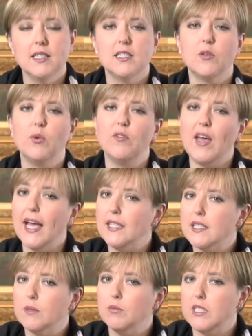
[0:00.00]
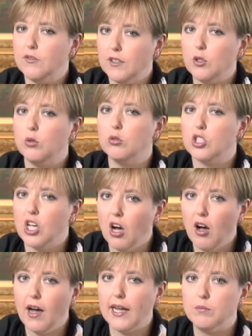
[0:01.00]
So we've had some difficult
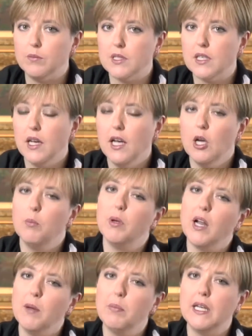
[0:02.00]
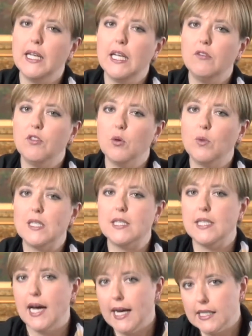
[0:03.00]
times, but I believe that we're
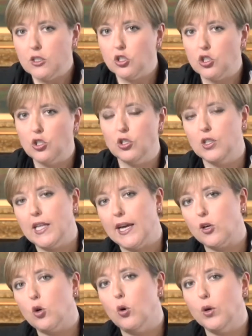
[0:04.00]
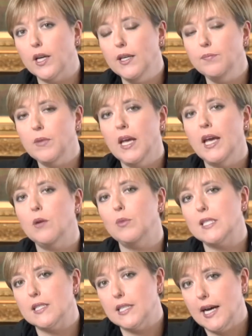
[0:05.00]
starting to turn that corner and
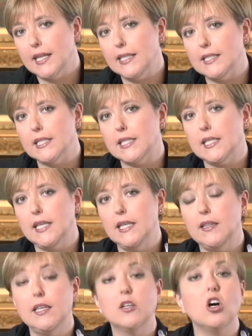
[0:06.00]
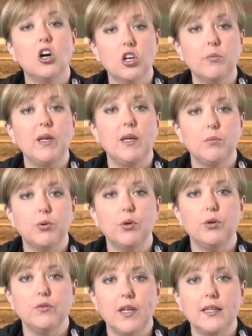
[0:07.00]
we're starting to see the economy
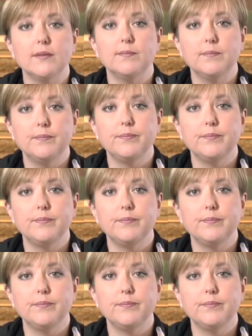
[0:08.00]
improving.